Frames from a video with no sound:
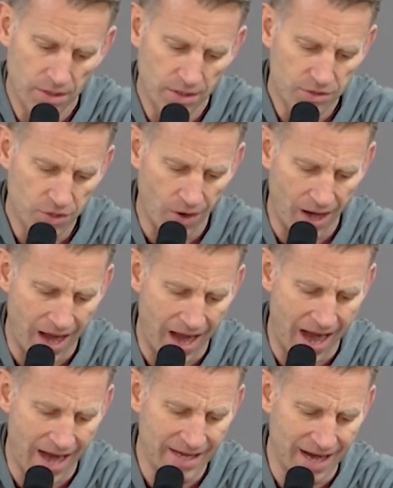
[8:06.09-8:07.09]
So
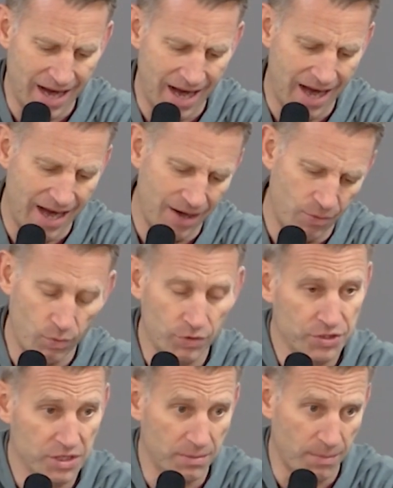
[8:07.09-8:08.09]
I, I we'll
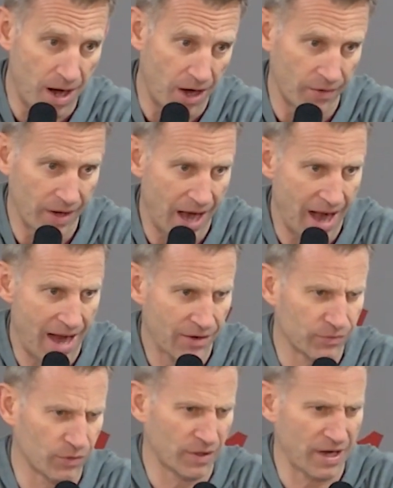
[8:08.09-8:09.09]
see tomorrow. I, I
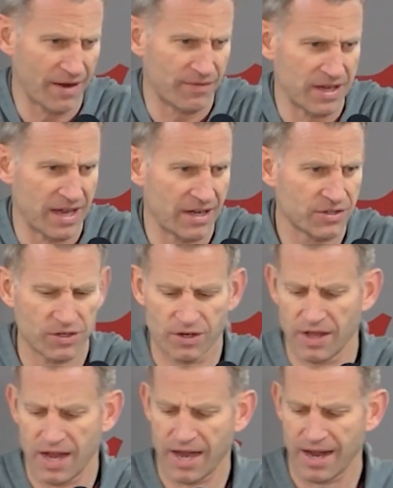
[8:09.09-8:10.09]
don't really have the answer to
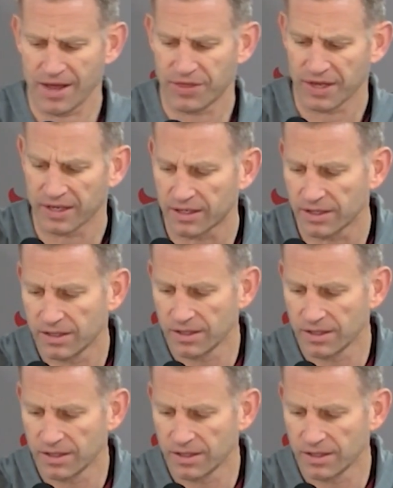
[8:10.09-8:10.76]
that. I think